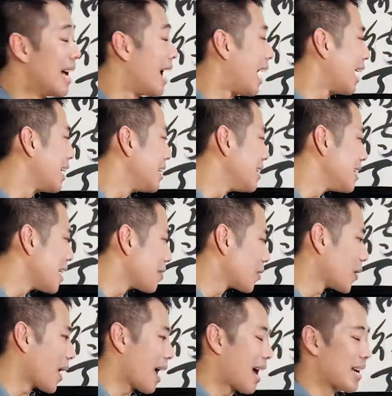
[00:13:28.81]
I
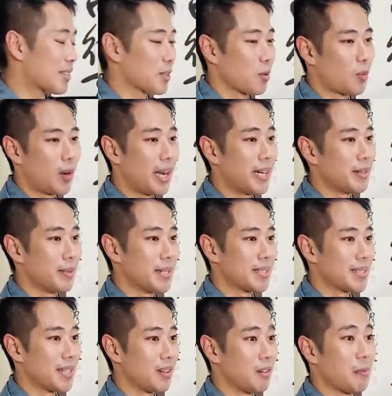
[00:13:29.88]
never asked why to
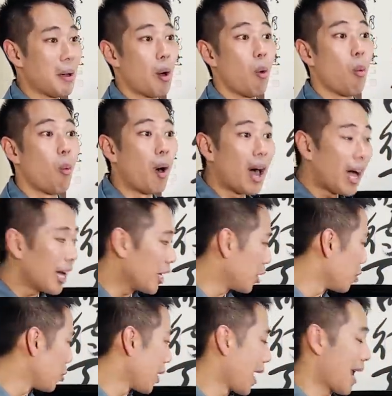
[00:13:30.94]
myself about why
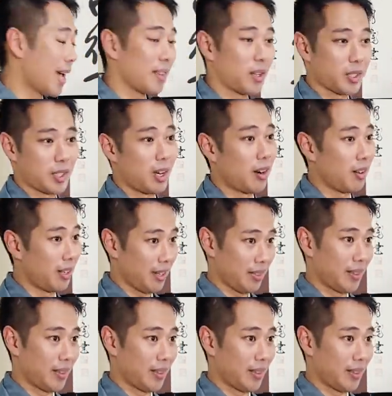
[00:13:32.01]
we hand the katana like